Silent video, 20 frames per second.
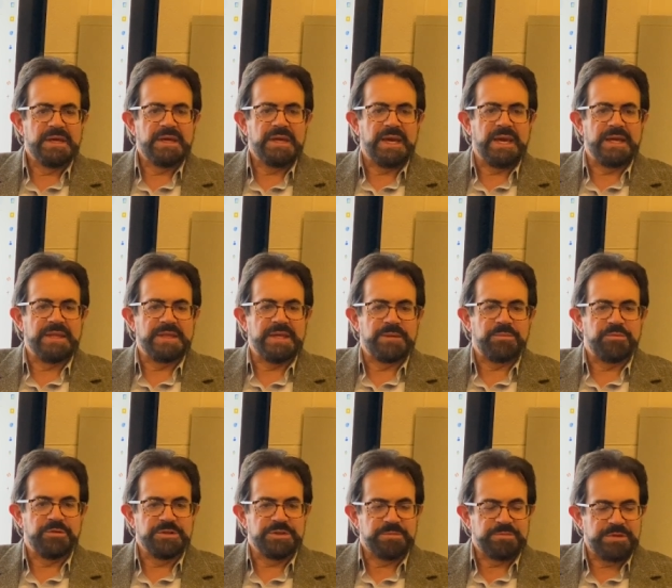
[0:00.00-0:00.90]
and they
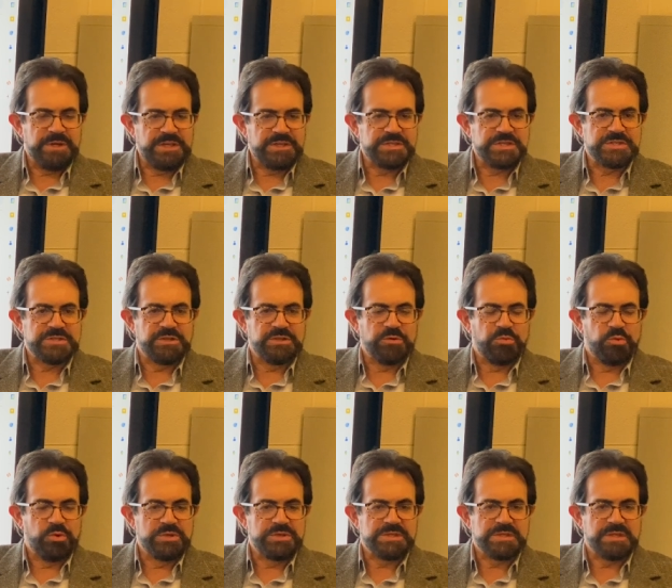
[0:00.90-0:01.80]
put the pieces on the
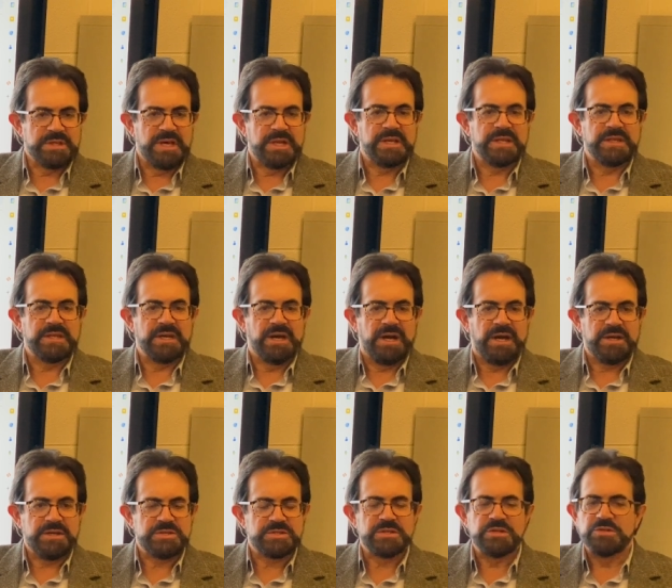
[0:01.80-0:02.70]
wood sled and the
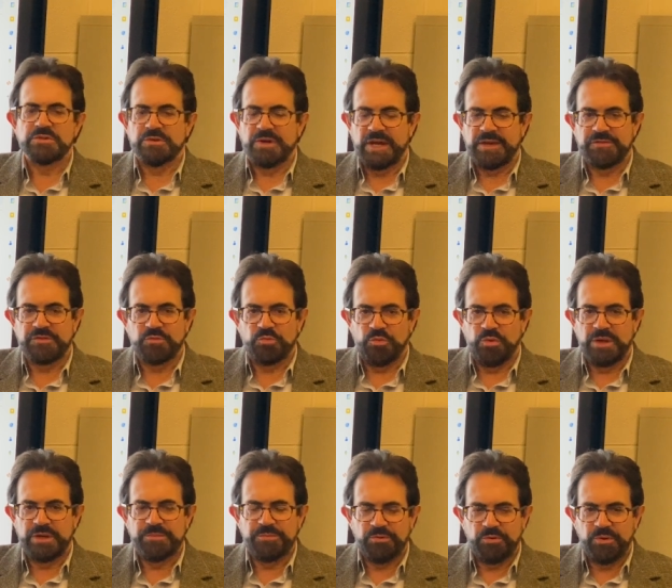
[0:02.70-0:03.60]
oxen drive it
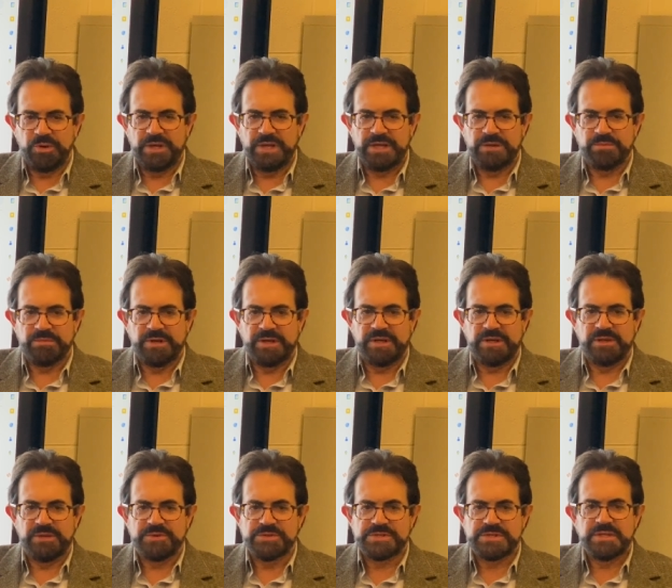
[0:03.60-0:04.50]
1.8
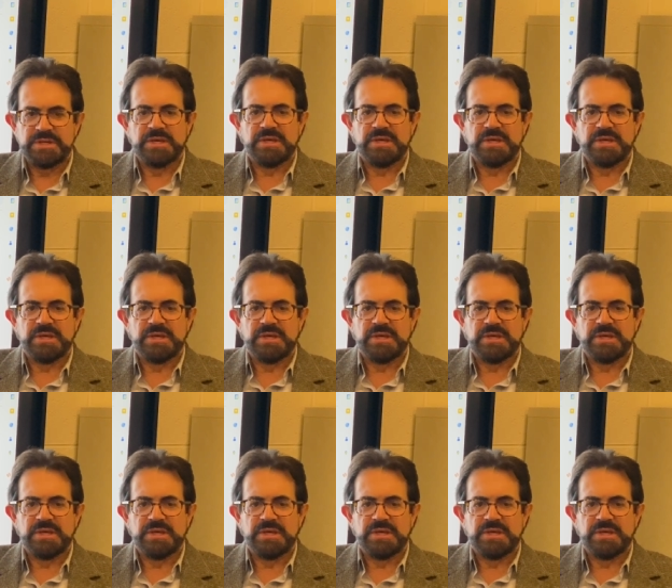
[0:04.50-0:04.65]
miles